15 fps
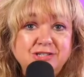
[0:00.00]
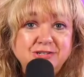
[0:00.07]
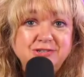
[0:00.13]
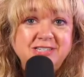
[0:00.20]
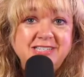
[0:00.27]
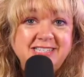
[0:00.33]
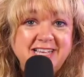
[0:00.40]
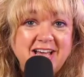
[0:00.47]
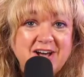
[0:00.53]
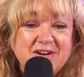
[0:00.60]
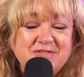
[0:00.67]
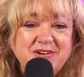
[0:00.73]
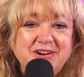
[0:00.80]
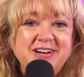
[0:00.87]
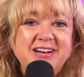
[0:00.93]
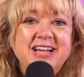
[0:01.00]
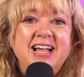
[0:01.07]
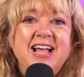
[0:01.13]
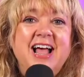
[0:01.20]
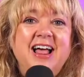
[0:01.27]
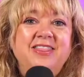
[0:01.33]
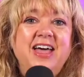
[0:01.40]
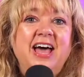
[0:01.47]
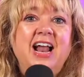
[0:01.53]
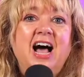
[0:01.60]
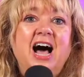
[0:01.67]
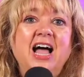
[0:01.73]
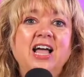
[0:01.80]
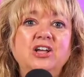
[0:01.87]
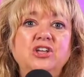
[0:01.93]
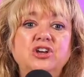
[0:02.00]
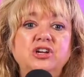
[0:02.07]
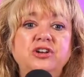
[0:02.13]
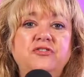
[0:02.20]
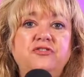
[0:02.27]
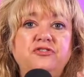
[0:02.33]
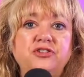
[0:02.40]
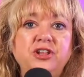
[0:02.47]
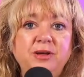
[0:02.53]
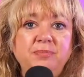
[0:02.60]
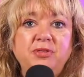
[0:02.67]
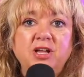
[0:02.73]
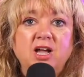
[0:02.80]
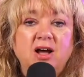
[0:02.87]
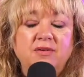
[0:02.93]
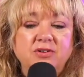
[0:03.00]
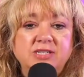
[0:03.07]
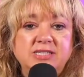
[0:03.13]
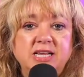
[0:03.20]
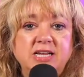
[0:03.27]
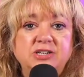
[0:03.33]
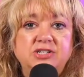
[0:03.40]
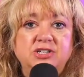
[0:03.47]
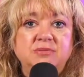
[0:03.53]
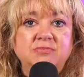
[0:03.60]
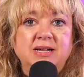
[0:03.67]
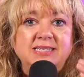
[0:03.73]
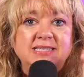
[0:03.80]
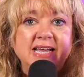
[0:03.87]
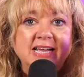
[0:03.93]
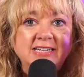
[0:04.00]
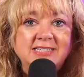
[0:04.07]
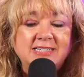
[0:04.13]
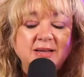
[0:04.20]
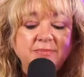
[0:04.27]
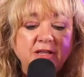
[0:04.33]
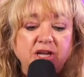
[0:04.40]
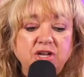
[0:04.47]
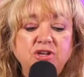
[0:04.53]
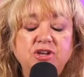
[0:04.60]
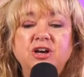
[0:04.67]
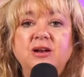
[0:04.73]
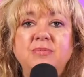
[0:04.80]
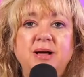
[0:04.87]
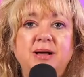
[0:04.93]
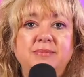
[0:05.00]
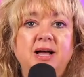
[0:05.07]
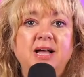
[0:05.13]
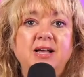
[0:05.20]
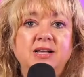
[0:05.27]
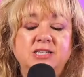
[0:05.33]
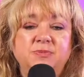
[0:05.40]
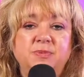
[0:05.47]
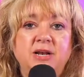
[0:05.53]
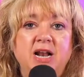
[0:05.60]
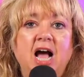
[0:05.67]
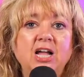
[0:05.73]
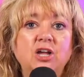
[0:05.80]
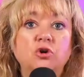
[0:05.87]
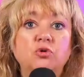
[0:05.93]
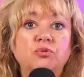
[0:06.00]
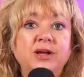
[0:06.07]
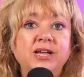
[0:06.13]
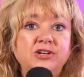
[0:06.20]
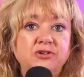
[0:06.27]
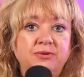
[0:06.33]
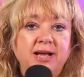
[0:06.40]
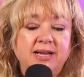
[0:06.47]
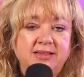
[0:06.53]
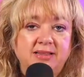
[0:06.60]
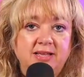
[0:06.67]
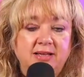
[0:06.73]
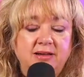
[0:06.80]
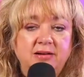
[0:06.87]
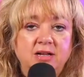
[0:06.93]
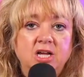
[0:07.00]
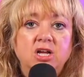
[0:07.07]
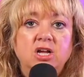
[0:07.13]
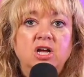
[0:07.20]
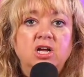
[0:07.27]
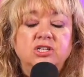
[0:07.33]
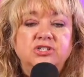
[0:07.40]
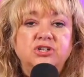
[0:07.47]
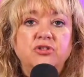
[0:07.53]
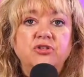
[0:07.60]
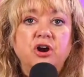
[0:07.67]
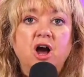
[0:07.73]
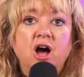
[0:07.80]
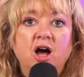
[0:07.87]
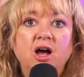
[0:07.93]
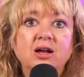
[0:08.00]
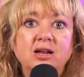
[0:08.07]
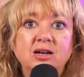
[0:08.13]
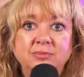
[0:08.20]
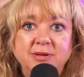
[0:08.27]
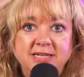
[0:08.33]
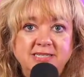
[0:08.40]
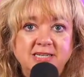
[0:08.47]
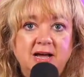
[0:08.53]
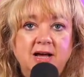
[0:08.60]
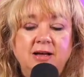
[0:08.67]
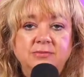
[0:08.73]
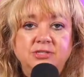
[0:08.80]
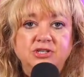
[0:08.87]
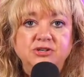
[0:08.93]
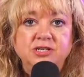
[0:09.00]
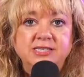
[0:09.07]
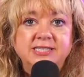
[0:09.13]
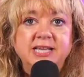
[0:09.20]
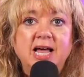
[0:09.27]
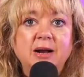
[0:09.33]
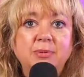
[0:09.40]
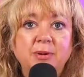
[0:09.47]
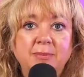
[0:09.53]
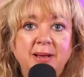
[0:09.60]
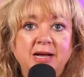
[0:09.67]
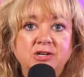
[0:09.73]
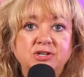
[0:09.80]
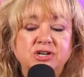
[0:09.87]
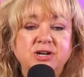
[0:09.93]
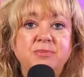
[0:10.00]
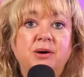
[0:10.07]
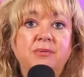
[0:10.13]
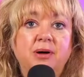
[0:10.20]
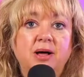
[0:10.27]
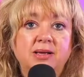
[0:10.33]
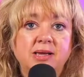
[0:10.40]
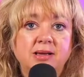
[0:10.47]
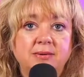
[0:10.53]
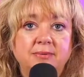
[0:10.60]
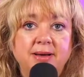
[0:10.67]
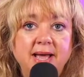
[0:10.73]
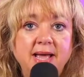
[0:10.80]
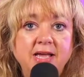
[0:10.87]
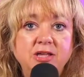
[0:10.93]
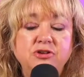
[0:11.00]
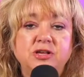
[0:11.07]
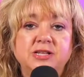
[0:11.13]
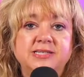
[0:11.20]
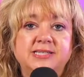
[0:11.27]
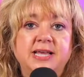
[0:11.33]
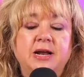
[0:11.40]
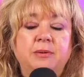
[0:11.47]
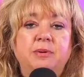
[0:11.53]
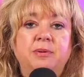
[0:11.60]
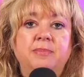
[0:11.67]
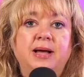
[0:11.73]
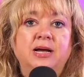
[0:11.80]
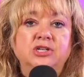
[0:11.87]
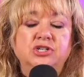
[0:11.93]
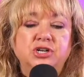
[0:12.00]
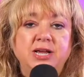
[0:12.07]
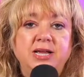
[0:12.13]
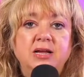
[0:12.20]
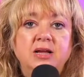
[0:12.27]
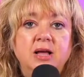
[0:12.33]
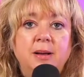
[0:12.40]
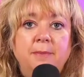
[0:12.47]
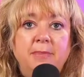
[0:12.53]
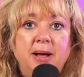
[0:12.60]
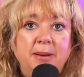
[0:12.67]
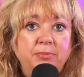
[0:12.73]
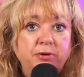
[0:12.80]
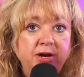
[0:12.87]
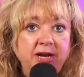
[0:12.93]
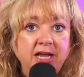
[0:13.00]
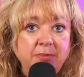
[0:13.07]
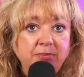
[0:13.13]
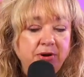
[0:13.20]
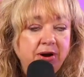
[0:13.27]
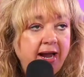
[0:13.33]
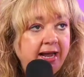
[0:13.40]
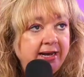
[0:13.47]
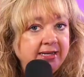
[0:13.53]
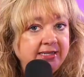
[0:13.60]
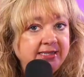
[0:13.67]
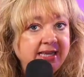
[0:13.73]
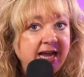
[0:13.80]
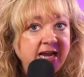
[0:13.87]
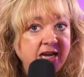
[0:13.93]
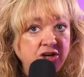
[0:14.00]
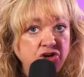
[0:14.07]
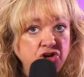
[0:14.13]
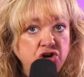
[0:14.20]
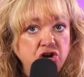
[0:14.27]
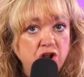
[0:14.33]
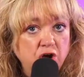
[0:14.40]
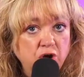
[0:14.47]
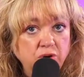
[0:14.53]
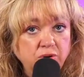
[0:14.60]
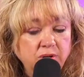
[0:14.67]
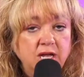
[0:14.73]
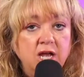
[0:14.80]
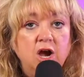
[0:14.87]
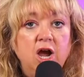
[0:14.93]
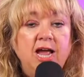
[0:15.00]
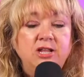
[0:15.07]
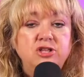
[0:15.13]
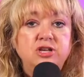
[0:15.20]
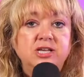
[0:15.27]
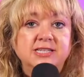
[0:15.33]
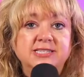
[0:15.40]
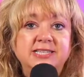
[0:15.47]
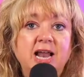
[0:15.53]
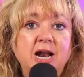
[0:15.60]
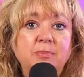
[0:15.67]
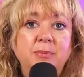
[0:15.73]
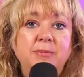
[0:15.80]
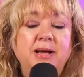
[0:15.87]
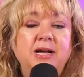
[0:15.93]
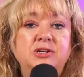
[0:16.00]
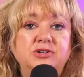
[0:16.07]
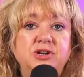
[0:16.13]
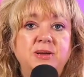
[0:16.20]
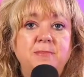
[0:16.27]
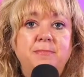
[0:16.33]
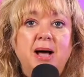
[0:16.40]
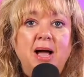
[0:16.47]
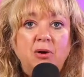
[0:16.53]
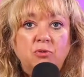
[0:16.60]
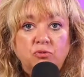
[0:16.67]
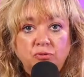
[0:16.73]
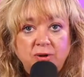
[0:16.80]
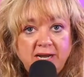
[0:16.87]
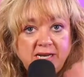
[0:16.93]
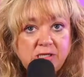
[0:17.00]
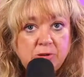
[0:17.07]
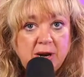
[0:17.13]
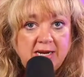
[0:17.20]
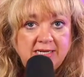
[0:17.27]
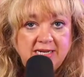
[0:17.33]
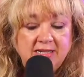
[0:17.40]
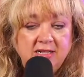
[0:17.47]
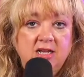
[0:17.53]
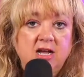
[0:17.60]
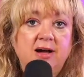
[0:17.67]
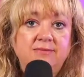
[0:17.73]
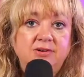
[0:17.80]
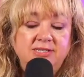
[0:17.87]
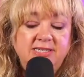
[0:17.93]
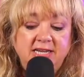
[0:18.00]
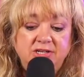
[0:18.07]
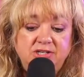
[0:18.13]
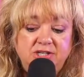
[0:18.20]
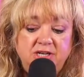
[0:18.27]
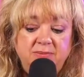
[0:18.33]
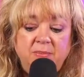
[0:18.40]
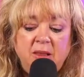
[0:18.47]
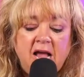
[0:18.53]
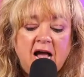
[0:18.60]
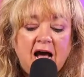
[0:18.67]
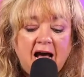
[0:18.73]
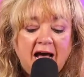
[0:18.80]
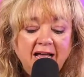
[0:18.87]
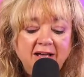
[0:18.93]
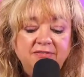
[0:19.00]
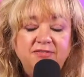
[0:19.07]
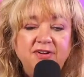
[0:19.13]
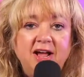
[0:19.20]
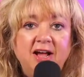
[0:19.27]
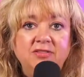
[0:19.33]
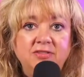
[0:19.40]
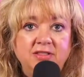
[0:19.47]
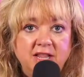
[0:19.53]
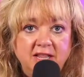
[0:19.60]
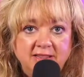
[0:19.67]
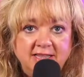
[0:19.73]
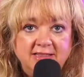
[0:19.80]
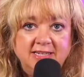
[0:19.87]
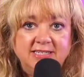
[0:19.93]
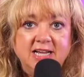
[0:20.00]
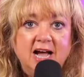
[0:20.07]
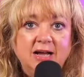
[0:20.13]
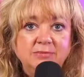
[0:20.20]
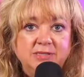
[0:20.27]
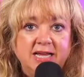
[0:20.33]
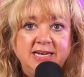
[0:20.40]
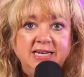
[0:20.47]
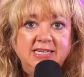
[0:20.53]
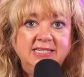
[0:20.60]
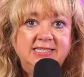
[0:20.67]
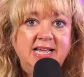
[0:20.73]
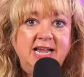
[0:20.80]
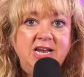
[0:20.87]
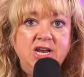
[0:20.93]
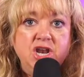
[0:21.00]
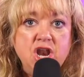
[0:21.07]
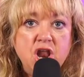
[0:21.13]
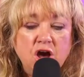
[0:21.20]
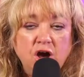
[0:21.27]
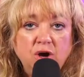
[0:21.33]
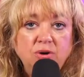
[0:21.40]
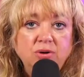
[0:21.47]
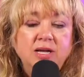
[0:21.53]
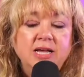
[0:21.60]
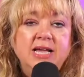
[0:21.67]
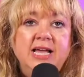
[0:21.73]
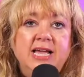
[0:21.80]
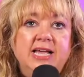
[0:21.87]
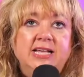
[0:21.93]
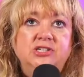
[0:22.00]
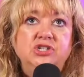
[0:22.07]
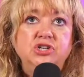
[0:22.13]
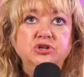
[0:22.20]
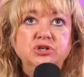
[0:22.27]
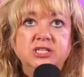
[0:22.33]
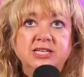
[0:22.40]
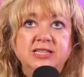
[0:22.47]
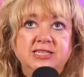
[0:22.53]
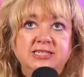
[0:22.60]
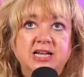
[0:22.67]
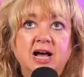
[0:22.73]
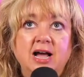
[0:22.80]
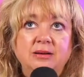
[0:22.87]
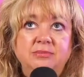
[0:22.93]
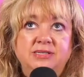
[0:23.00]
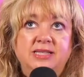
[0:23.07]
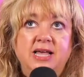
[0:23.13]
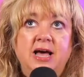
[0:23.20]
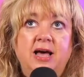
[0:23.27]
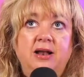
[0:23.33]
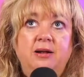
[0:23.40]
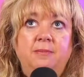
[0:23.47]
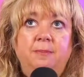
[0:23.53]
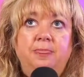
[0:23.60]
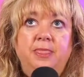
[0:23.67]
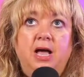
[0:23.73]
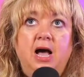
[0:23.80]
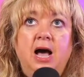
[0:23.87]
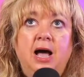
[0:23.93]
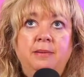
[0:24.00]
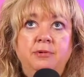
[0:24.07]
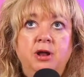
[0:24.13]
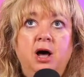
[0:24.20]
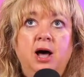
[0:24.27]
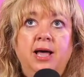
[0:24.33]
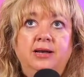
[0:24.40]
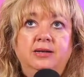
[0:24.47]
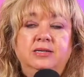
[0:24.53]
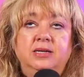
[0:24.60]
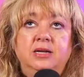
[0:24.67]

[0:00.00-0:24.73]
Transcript: discovered that I could flip the conversation by saying something good about my husband. I could redirect it. So there are going to be times you can set up a boundary by walking away. You can set up a boundary by putting up your hand and saying no. And you can set up a boundary by redirecting the conversation. I have found that the times I need to say no is usually the times that I'm not